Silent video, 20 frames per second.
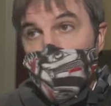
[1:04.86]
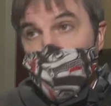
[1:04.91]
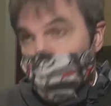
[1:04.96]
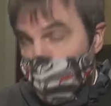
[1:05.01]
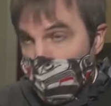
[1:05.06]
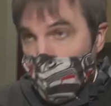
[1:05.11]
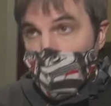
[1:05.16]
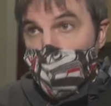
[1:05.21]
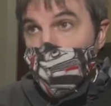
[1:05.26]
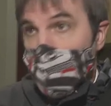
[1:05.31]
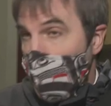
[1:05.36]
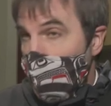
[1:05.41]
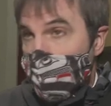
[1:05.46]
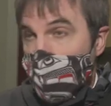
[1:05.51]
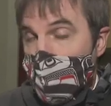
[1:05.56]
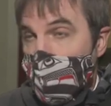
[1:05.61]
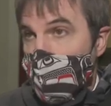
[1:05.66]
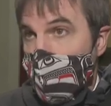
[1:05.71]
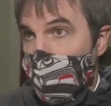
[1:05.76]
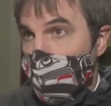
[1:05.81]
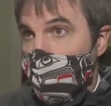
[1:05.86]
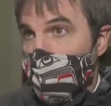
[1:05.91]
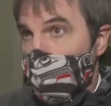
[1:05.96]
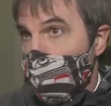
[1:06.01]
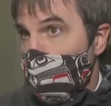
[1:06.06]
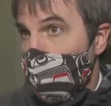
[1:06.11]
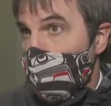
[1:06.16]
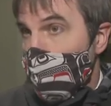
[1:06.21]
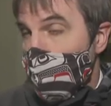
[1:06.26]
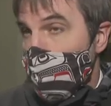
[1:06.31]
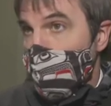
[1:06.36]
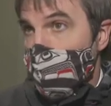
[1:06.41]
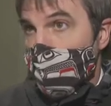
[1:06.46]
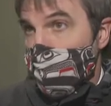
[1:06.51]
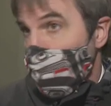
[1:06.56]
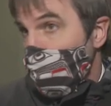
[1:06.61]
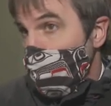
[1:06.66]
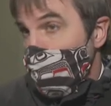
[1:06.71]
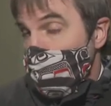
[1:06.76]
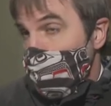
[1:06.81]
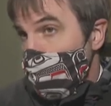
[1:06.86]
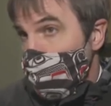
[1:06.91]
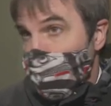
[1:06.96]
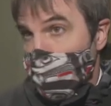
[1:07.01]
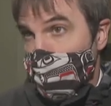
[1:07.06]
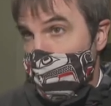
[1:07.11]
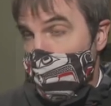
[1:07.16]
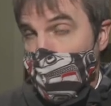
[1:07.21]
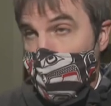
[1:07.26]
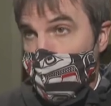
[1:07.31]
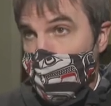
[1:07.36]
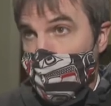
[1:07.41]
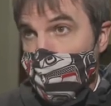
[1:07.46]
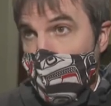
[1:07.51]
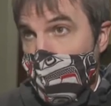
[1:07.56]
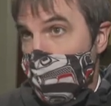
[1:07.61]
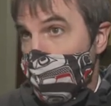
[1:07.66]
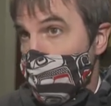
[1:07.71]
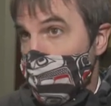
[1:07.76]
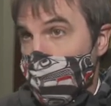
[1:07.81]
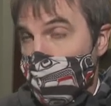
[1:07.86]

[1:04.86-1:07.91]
Production, obviously, as you know, is a provincial jurisdiction matter.